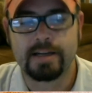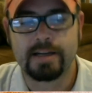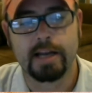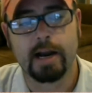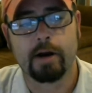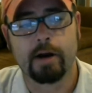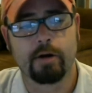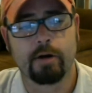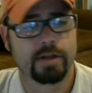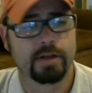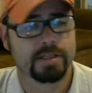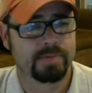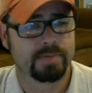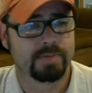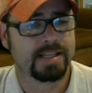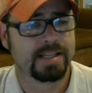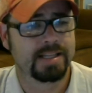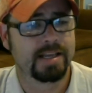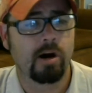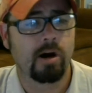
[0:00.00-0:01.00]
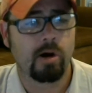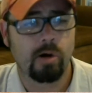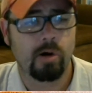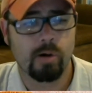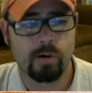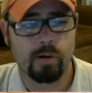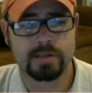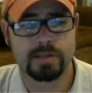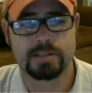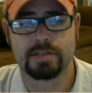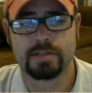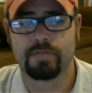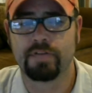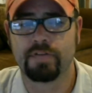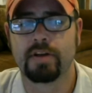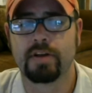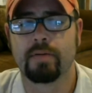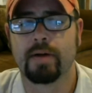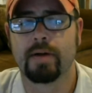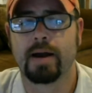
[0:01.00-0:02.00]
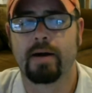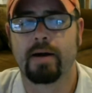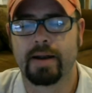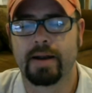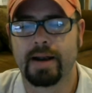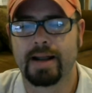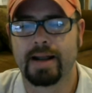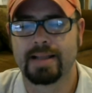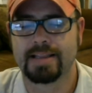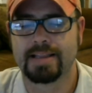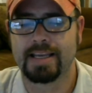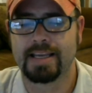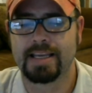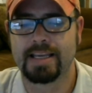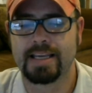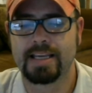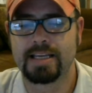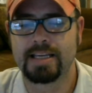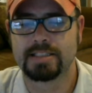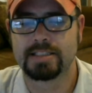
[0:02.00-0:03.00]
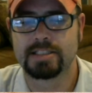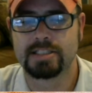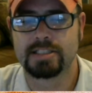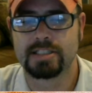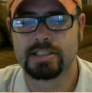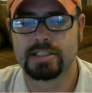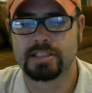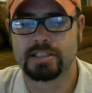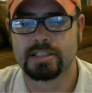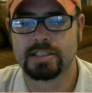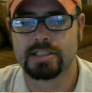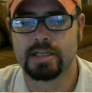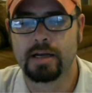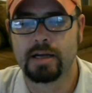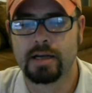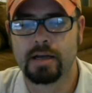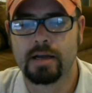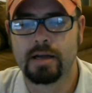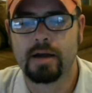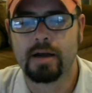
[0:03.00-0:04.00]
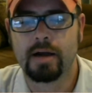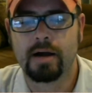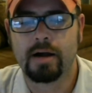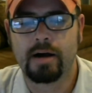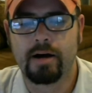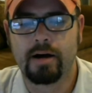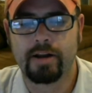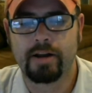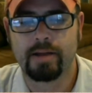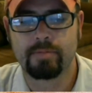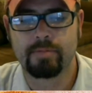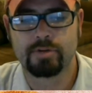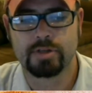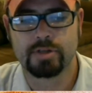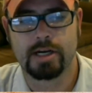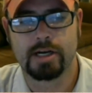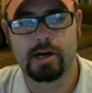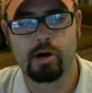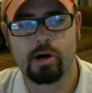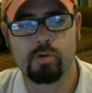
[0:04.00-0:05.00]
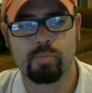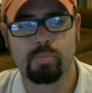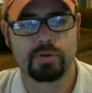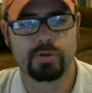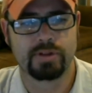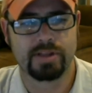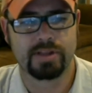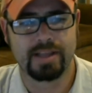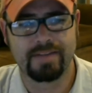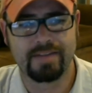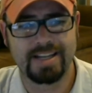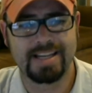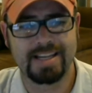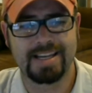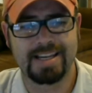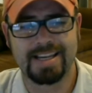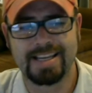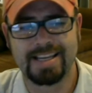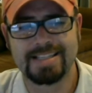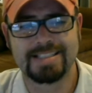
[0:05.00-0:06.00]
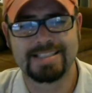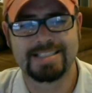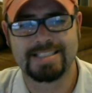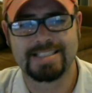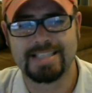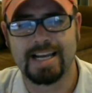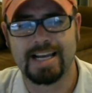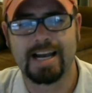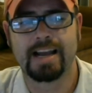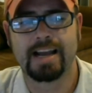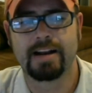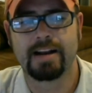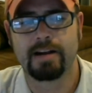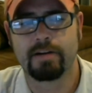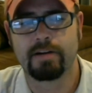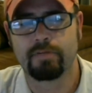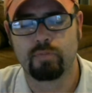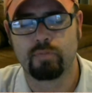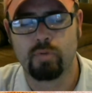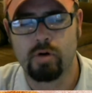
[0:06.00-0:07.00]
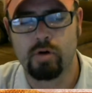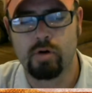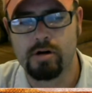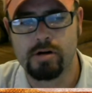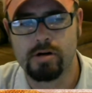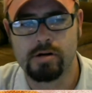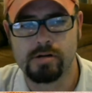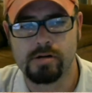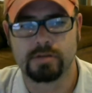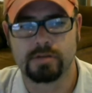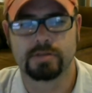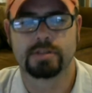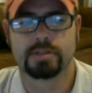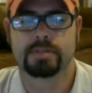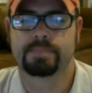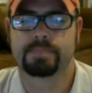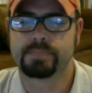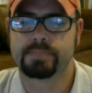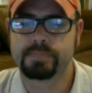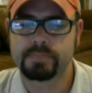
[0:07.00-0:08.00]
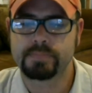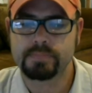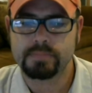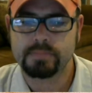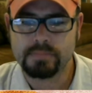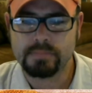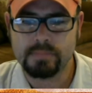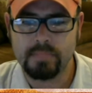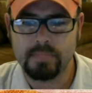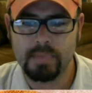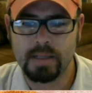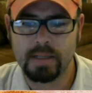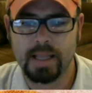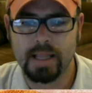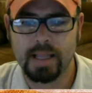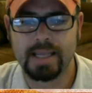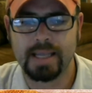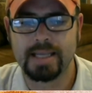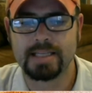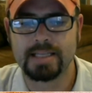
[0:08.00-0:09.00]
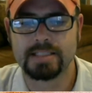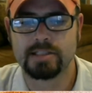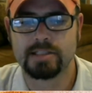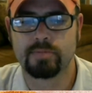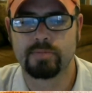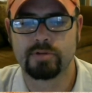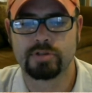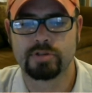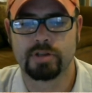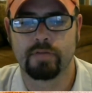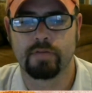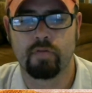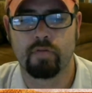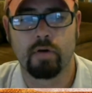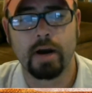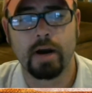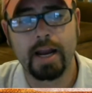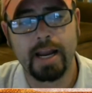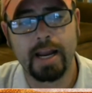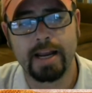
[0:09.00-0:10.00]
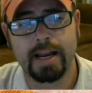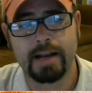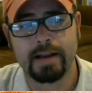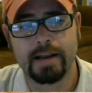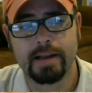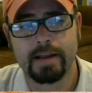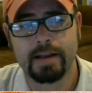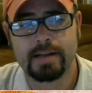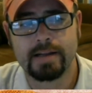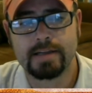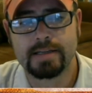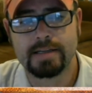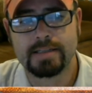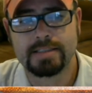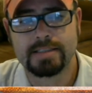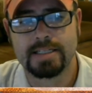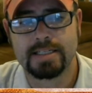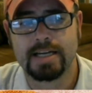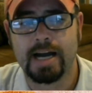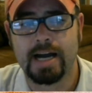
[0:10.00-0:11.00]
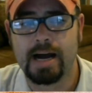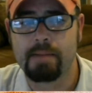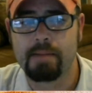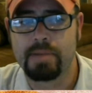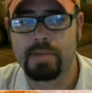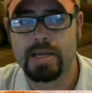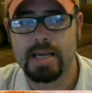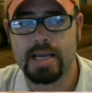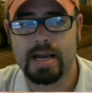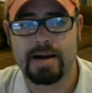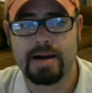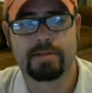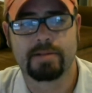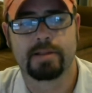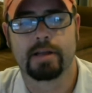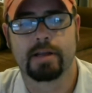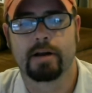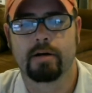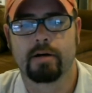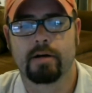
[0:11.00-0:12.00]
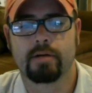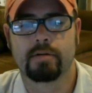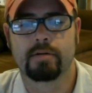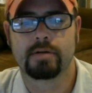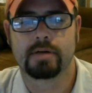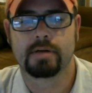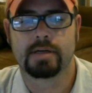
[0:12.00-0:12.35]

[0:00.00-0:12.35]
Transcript: Daryl has been the hardest to figure out, and I think he is just unable to cope with living inside of walls. Like, he's almost afraid to not be out there.